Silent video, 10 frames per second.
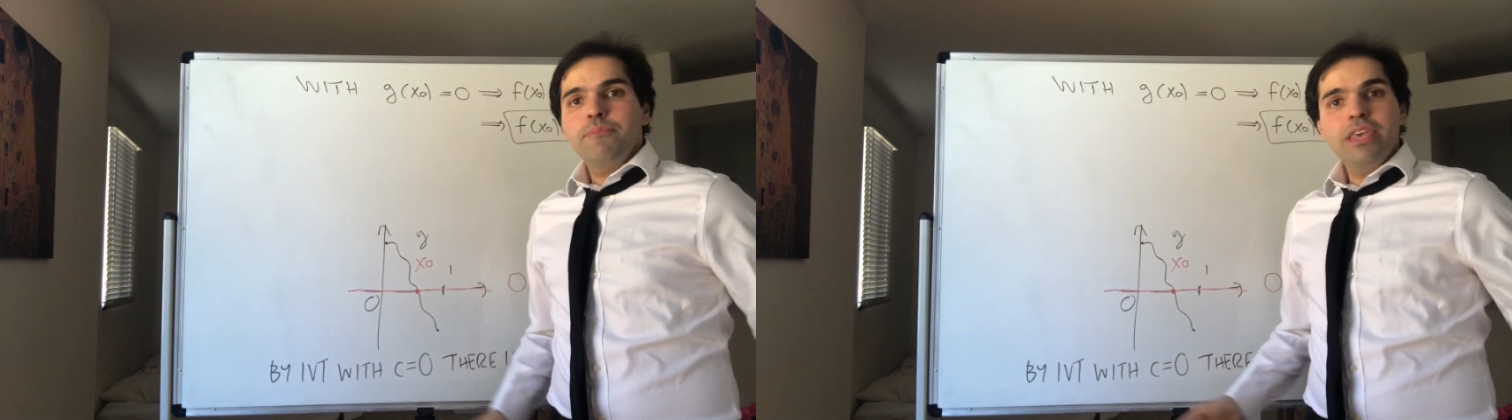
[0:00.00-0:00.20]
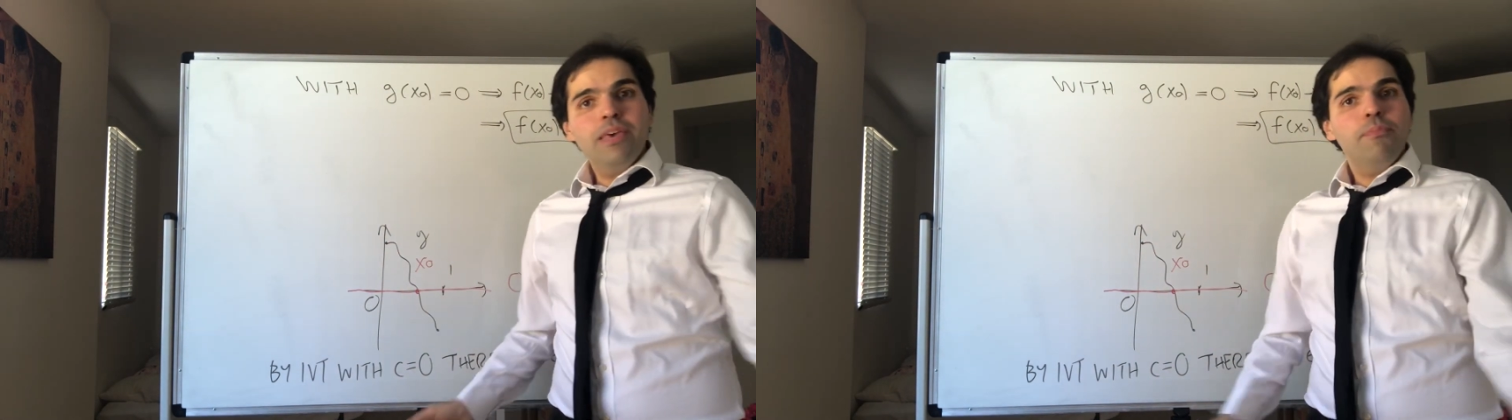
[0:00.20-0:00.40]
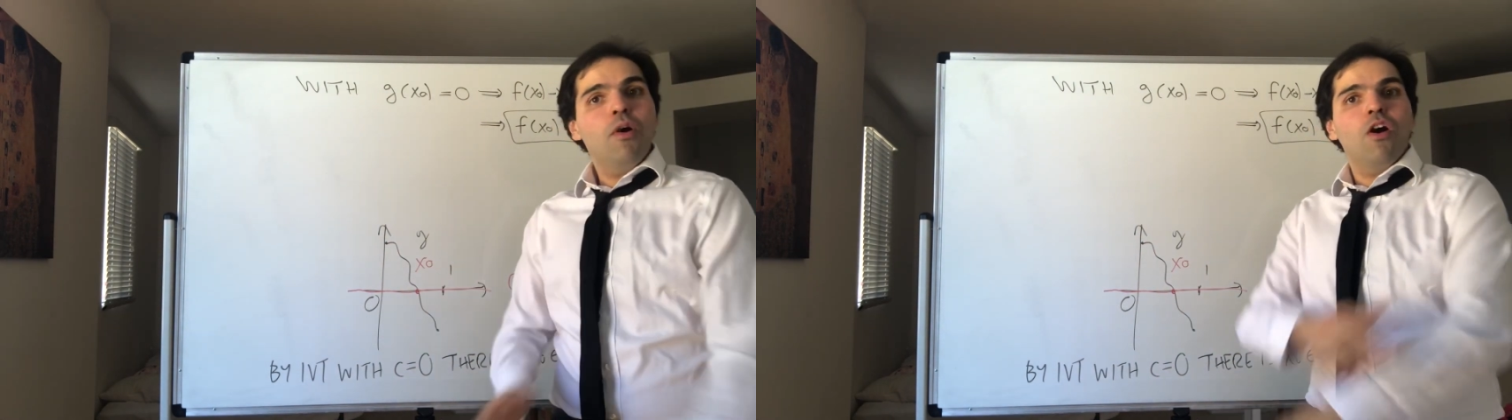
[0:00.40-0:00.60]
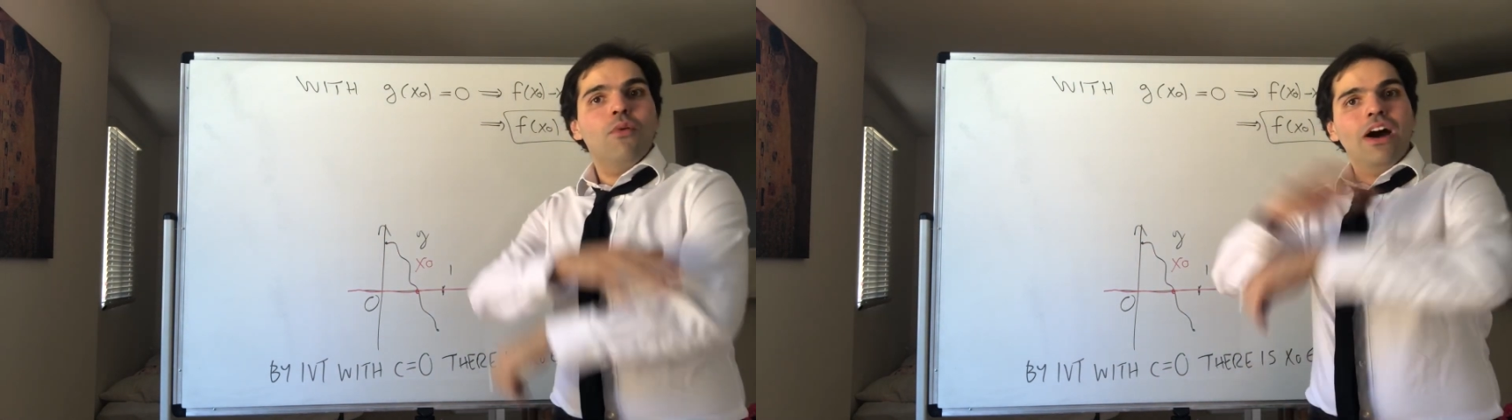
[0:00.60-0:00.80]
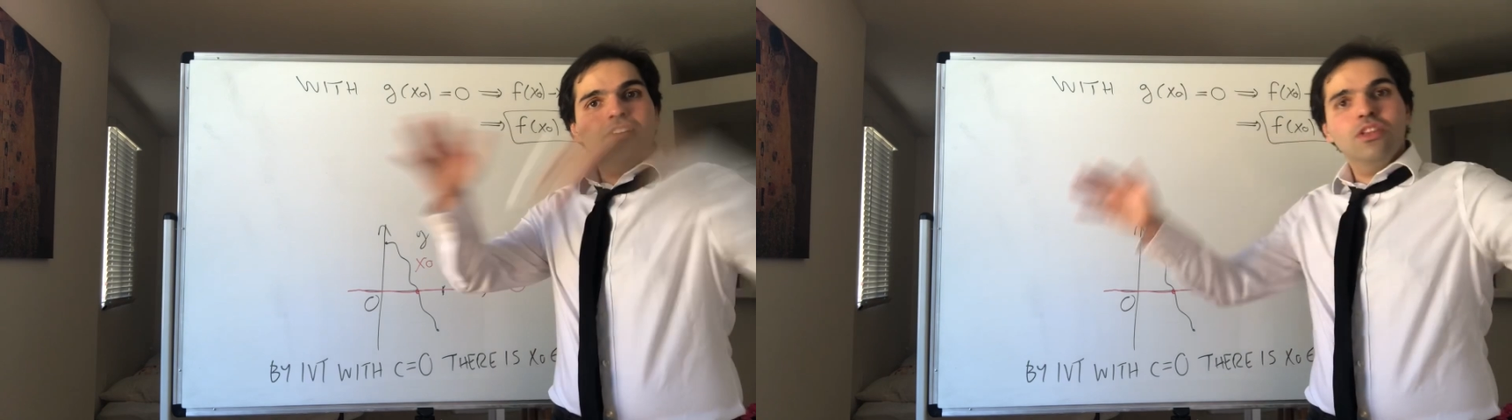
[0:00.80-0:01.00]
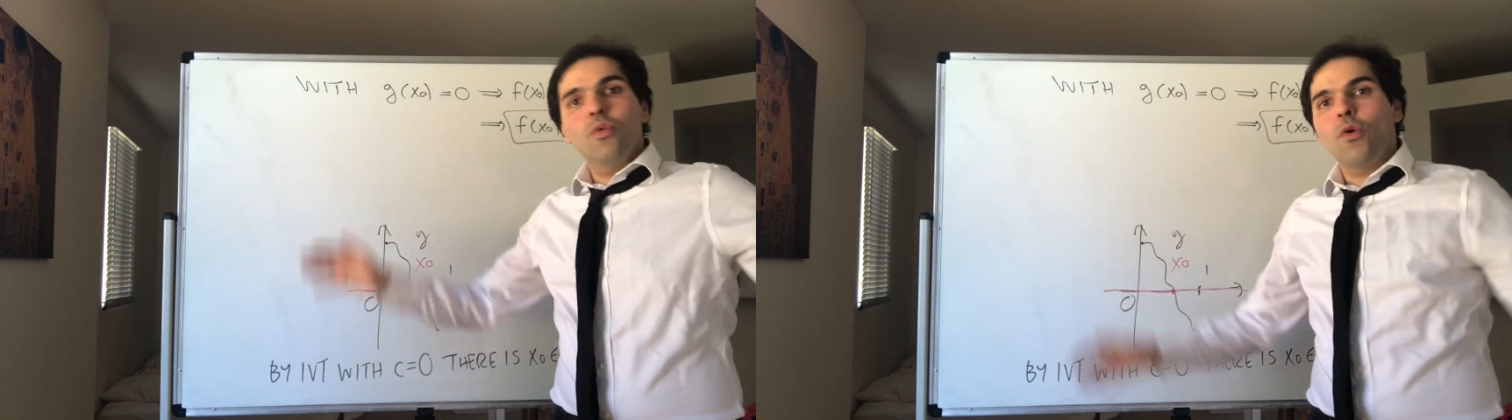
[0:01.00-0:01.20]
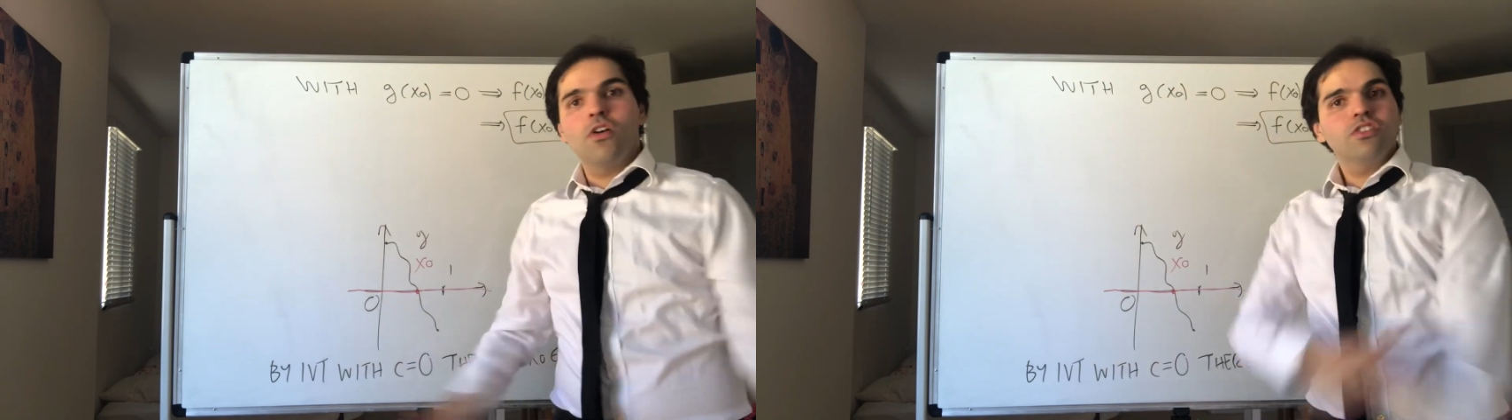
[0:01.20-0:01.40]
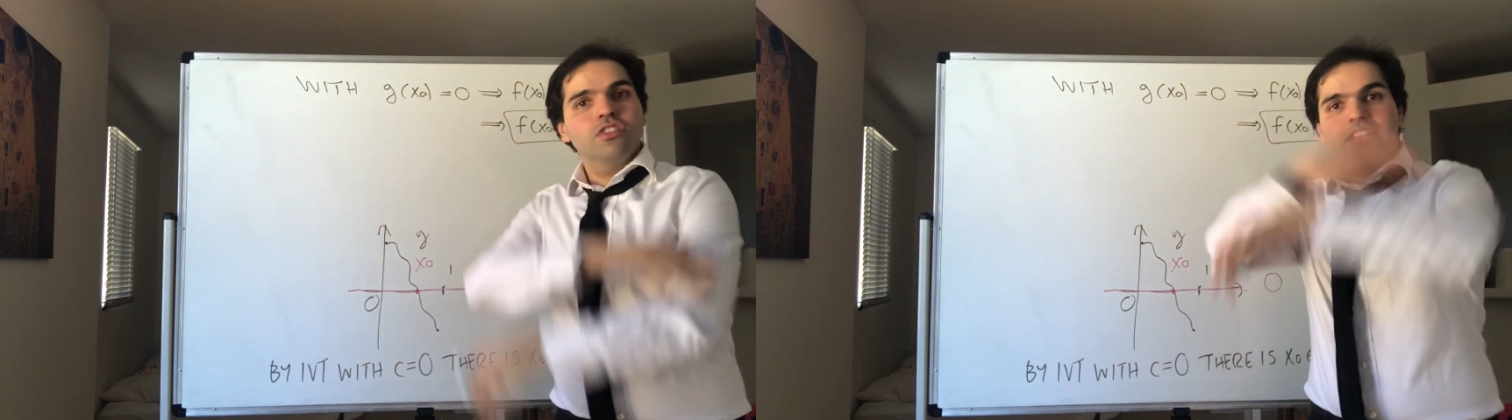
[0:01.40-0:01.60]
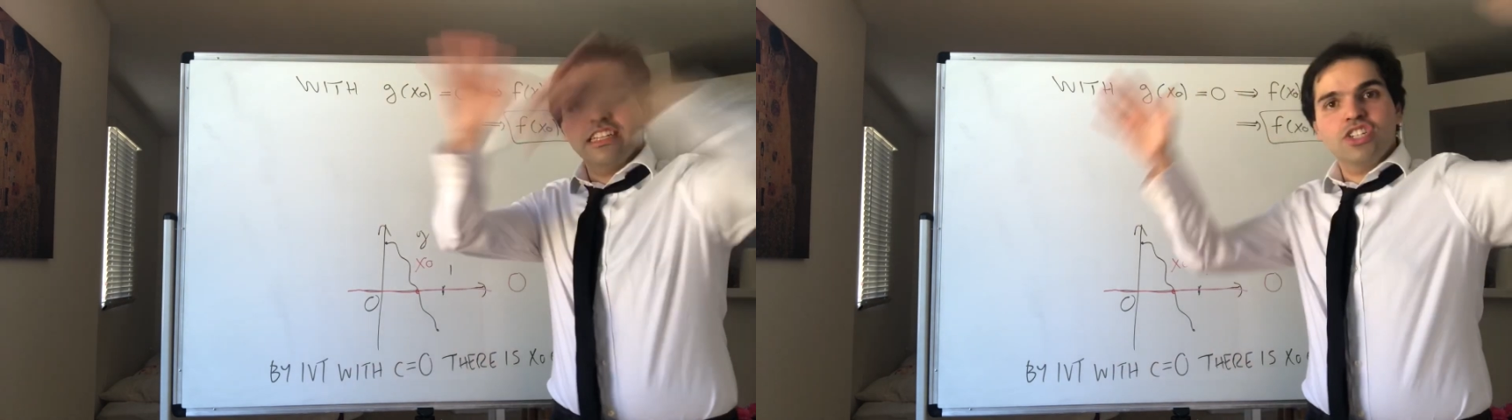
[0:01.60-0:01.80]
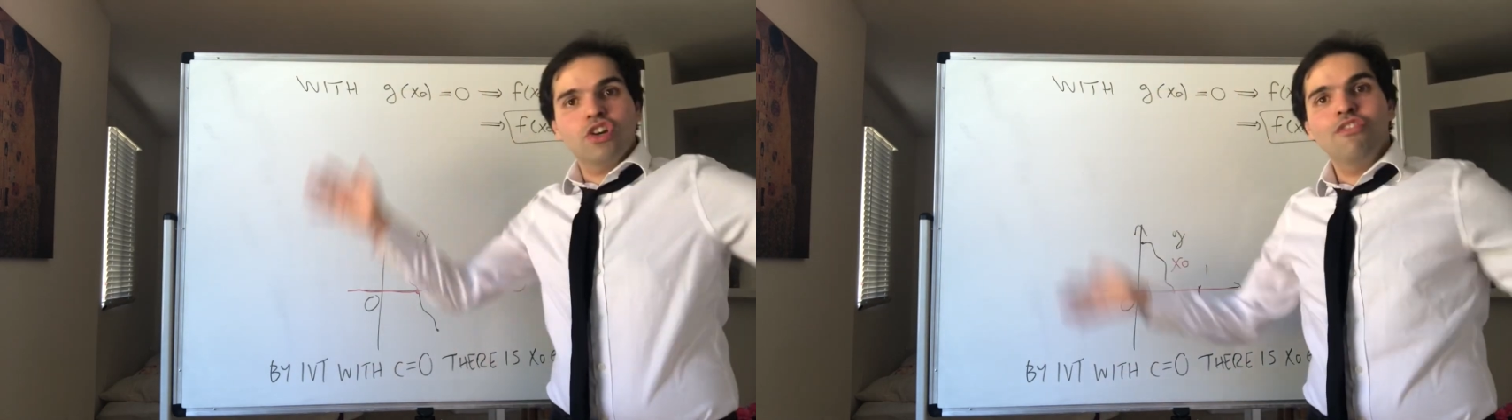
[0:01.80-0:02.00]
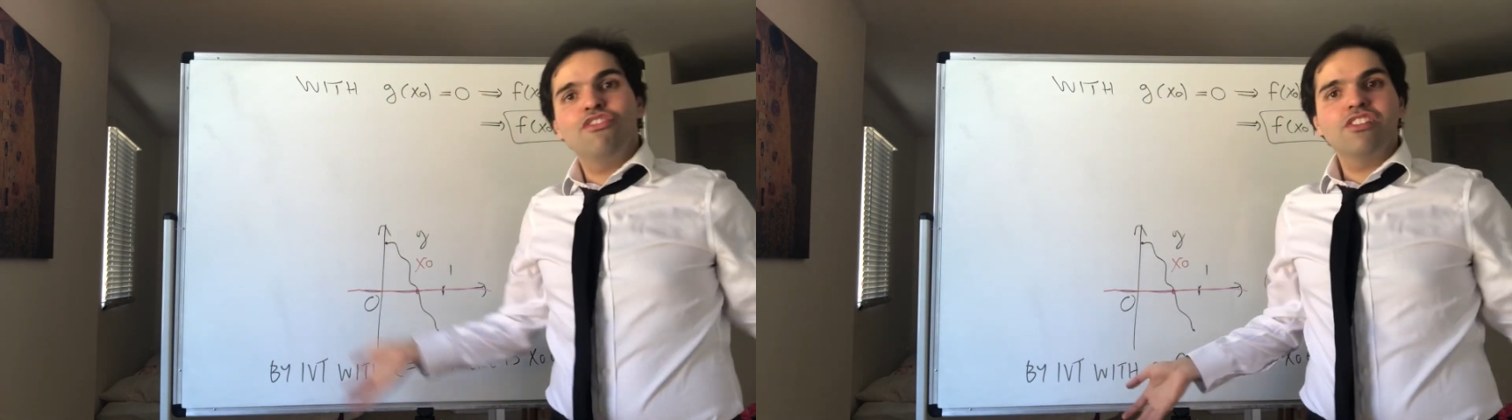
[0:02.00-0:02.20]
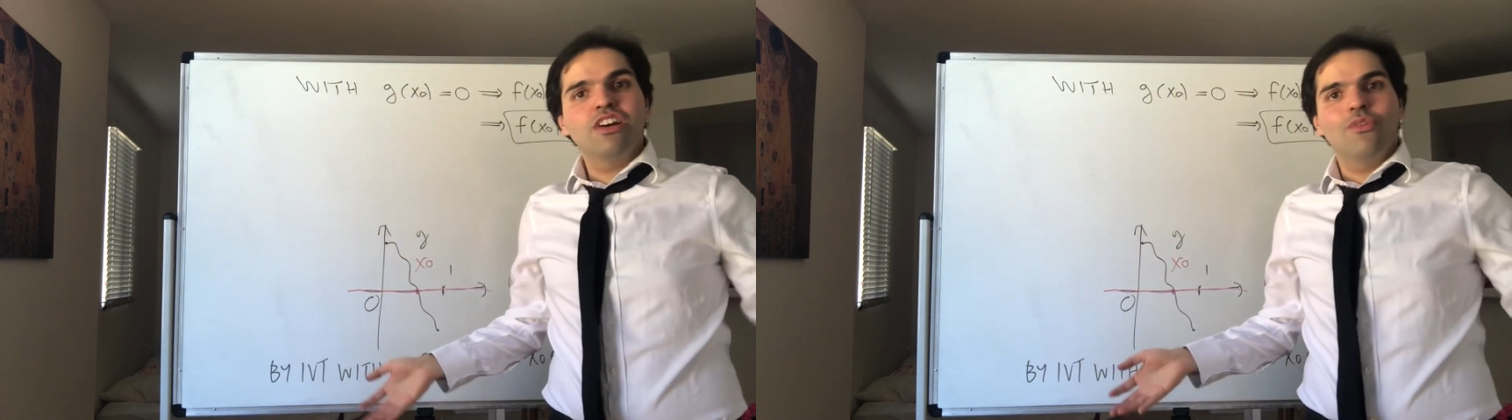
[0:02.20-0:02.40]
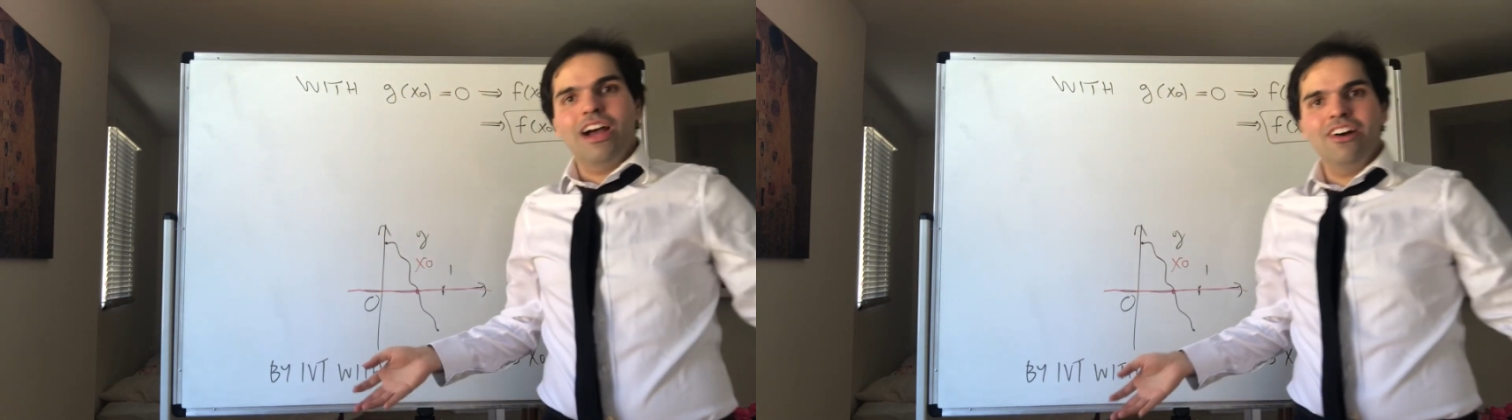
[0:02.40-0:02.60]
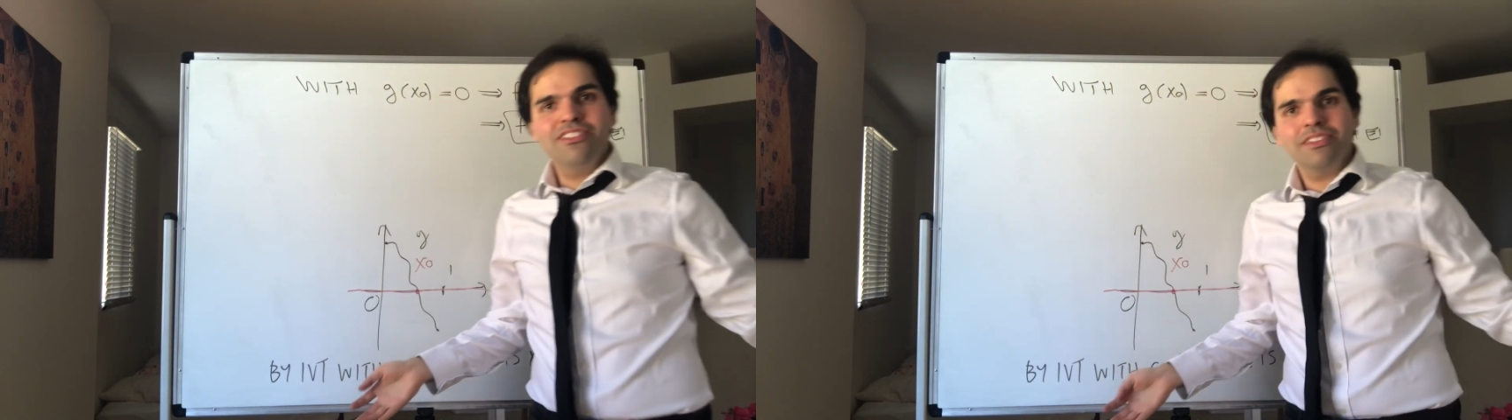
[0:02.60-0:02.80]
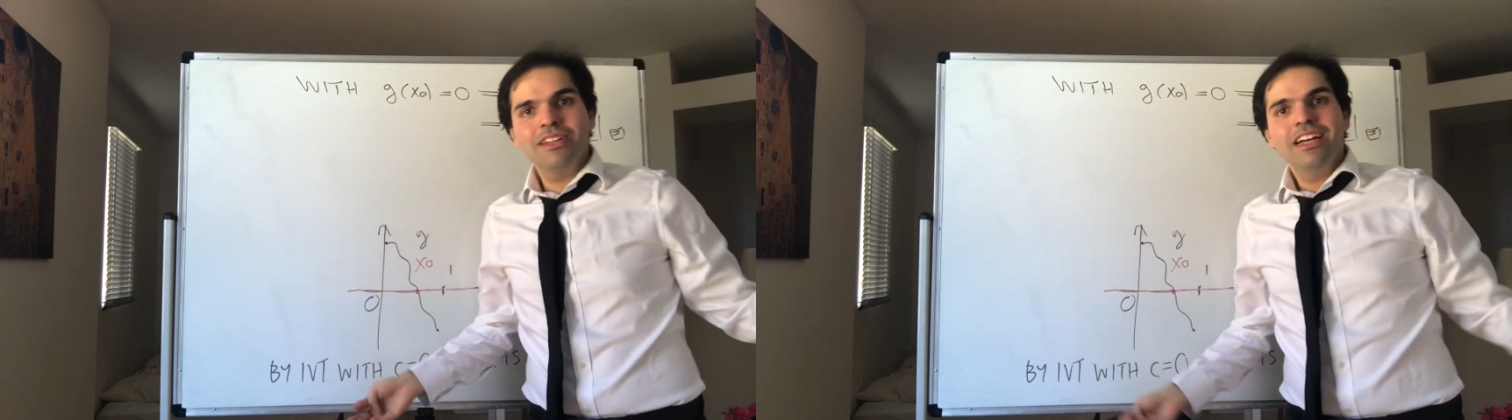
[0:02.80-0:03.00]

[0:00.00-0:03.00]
people around the world just get shuffled around